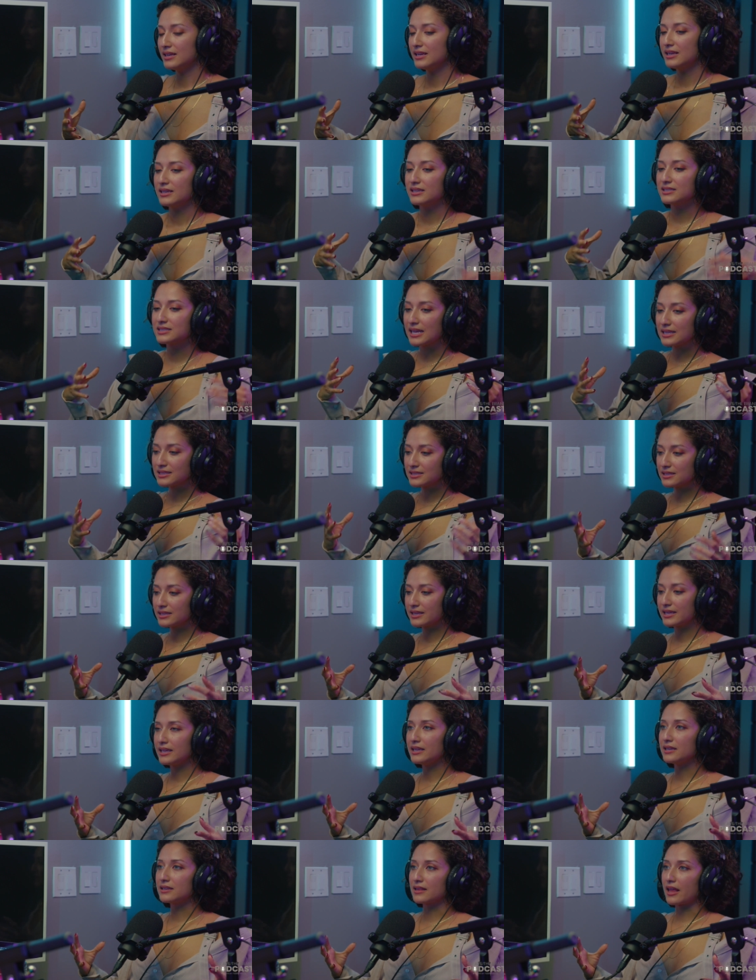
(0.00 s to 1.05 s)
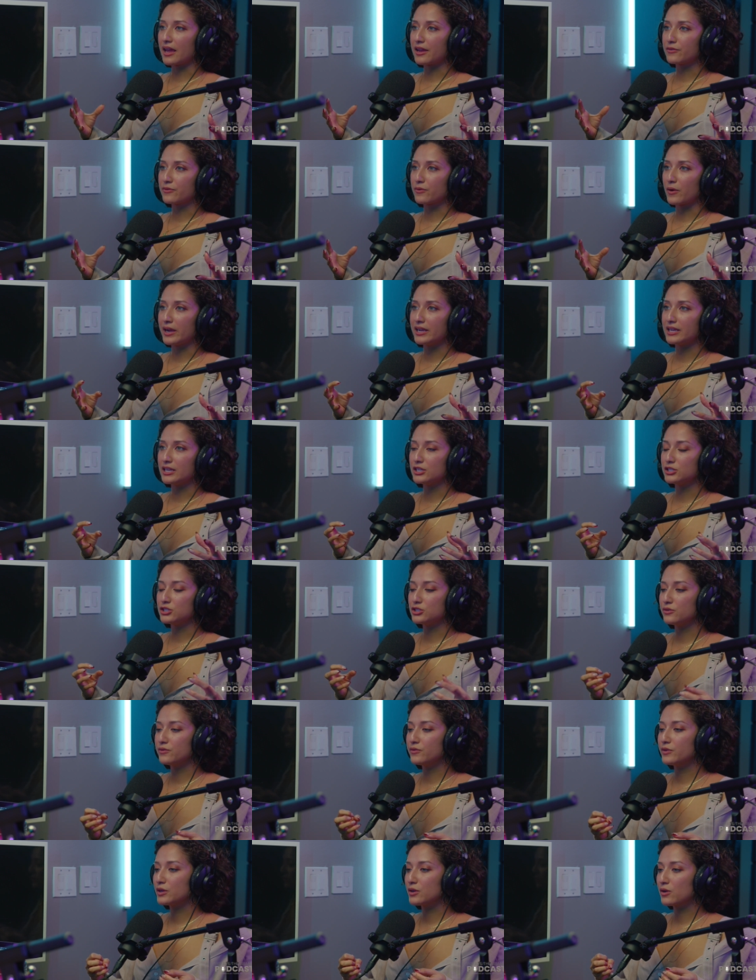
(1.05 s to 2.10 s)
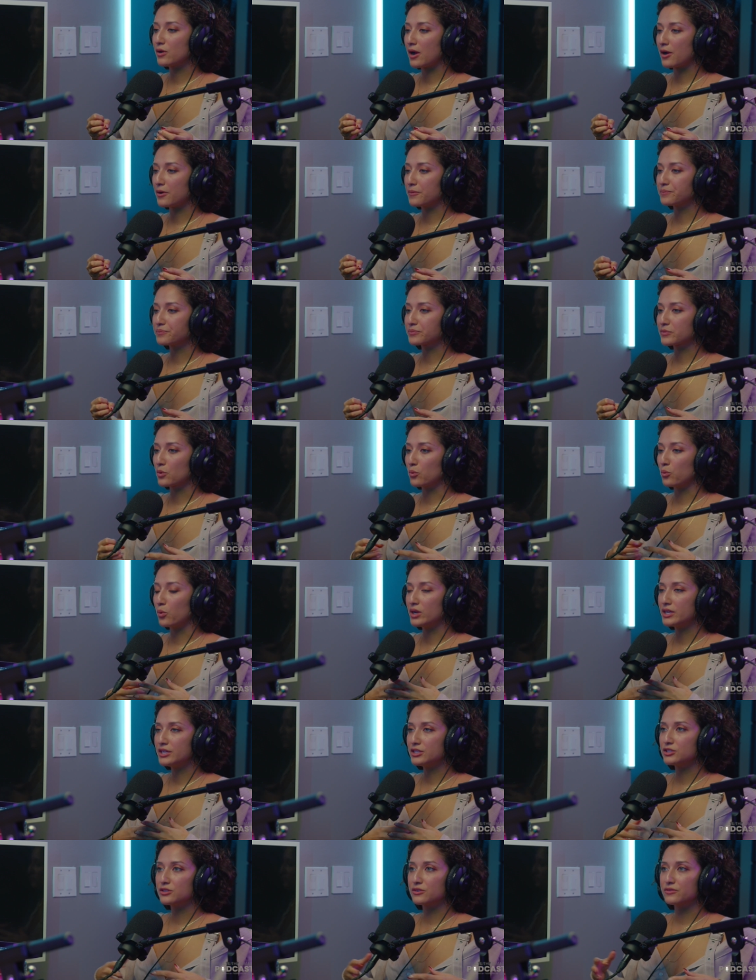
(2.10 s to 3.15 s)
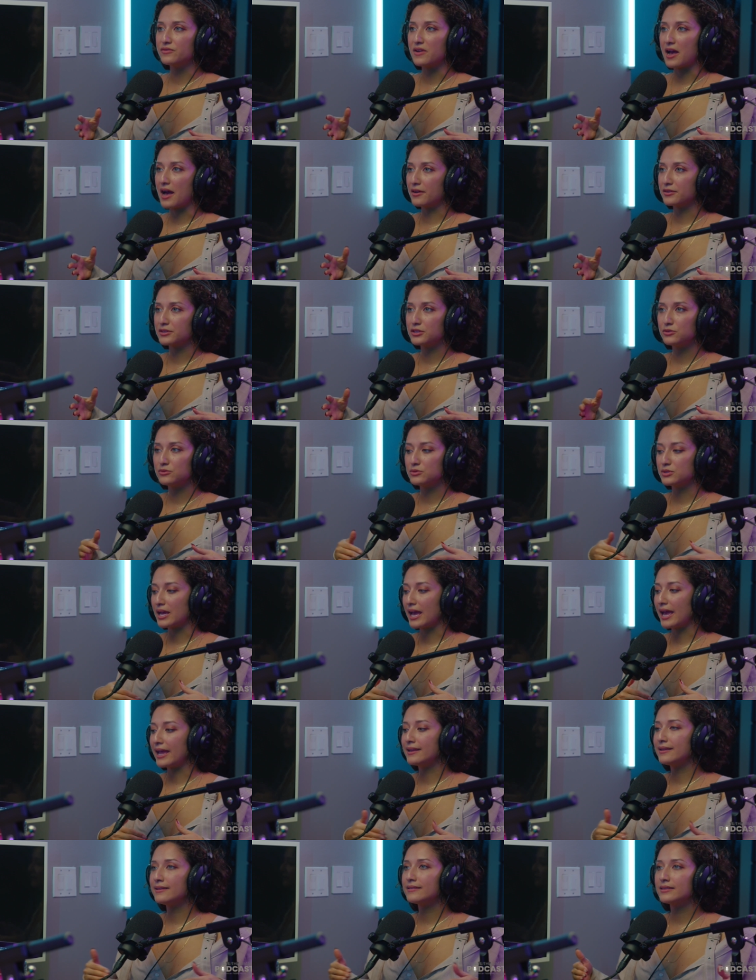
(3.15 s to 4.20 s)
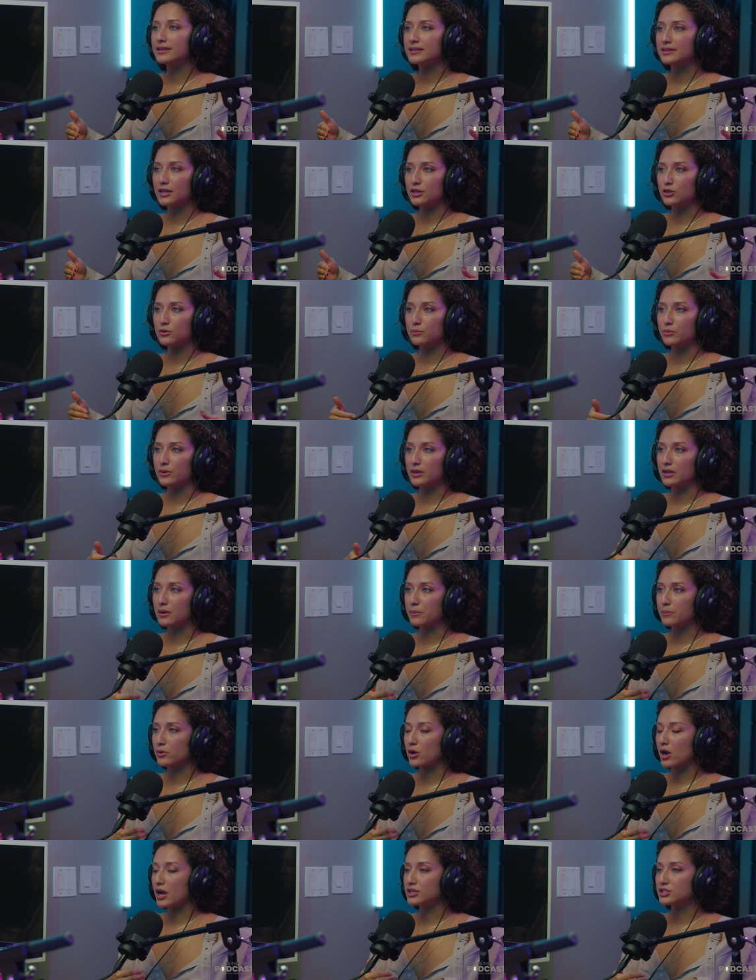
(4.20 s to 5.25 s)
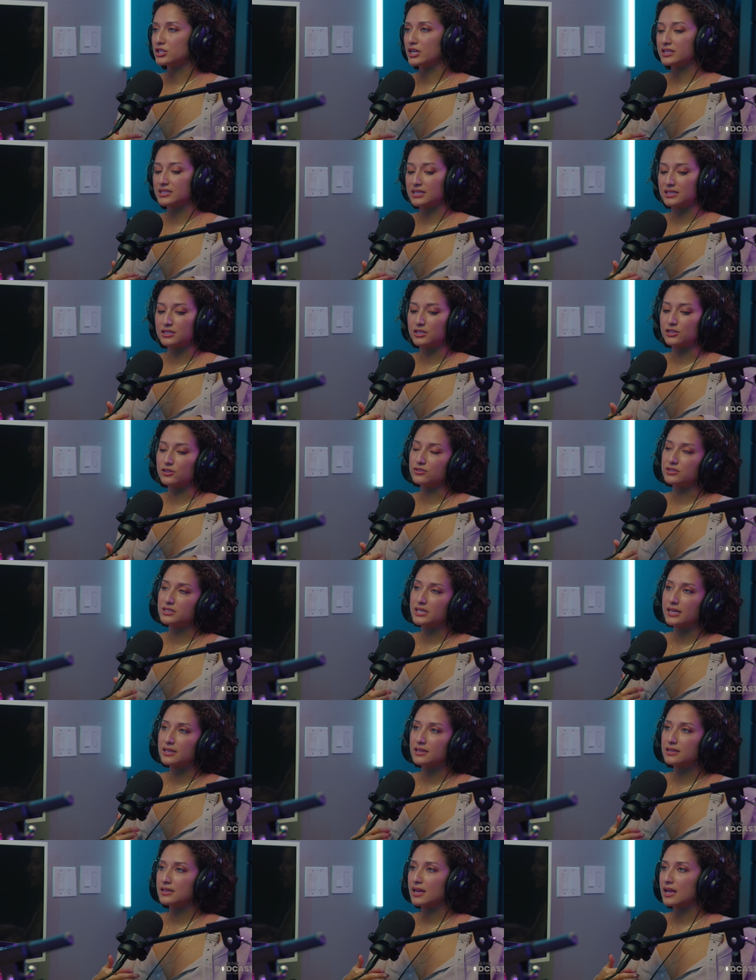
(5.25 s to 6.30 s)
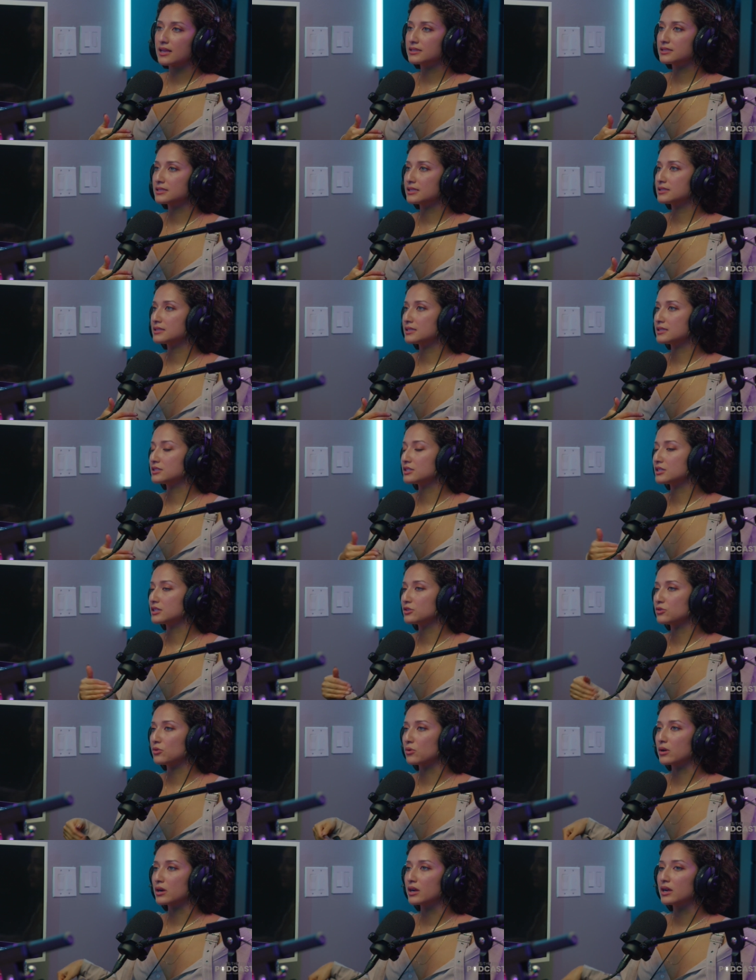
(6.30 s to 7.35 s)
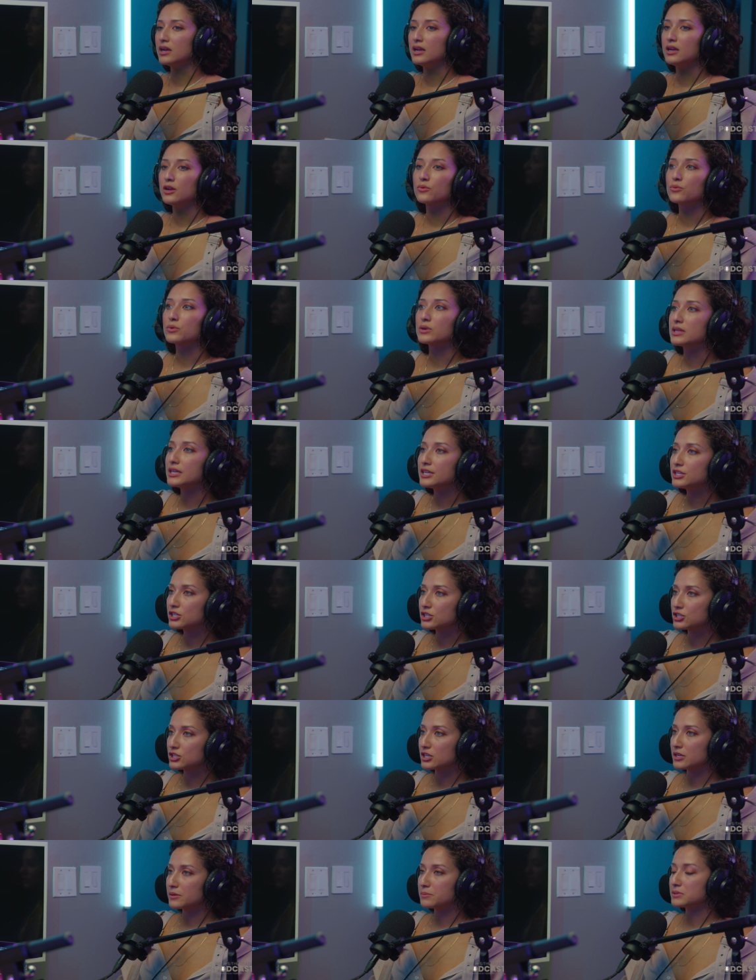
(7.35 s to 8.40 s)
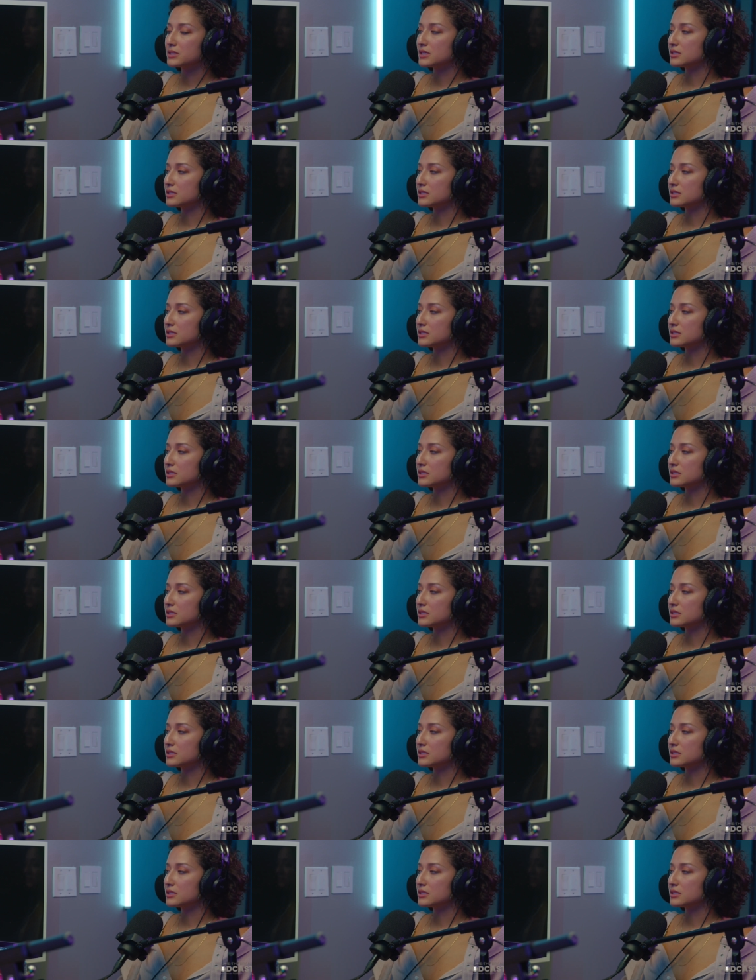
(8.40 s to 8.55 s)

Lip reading: Because that's the key in life, right? Is you figure out what is your value to anything that you bring. A project, is it your data analysis? Is it your relationships?